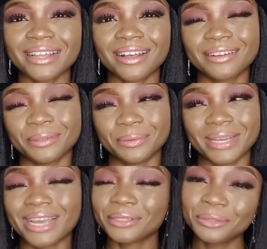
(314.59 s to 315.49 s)
I
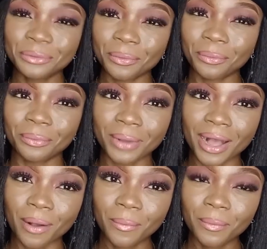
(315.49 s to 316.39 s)
don't know
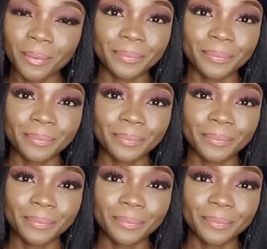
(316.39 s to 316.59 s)
how,